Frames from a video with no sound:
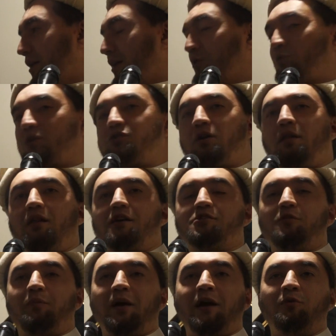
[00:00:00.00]
in which Allah
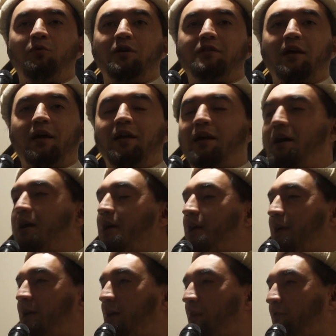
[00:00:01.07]
subhanahu wa
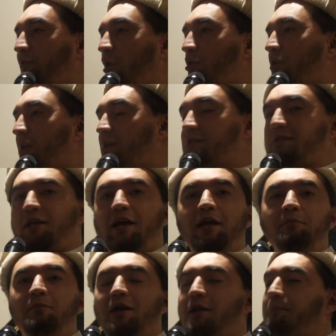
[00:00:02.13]
ta'ala, He invoked His
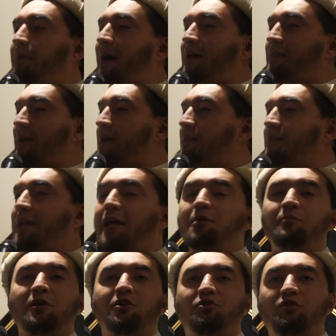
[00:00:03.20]
name and by that
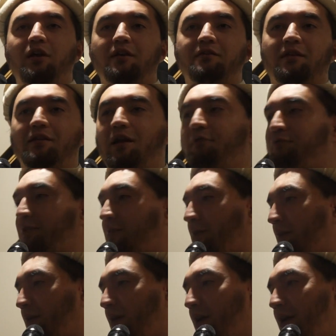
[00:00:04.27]
name He created
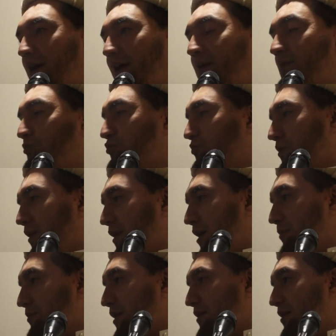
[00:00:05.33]
everything. And the
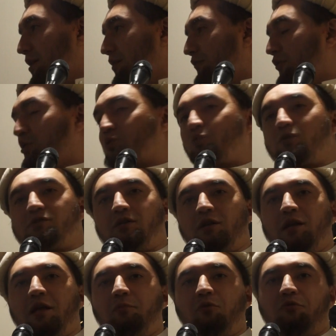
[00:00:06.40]
name that He invoked was the
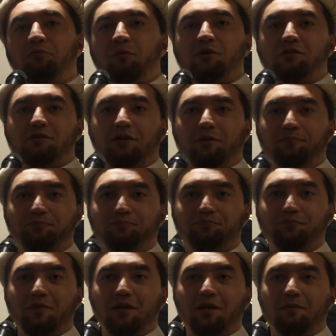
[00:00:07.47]
name of mercy.
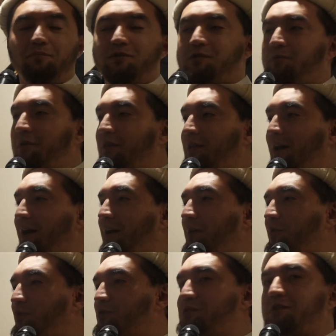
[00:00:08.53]

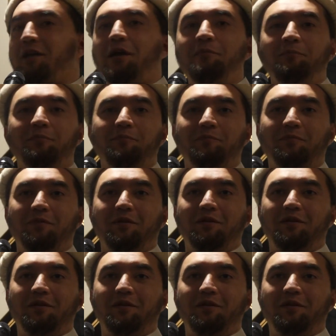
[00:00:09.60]
Bismillah, which name?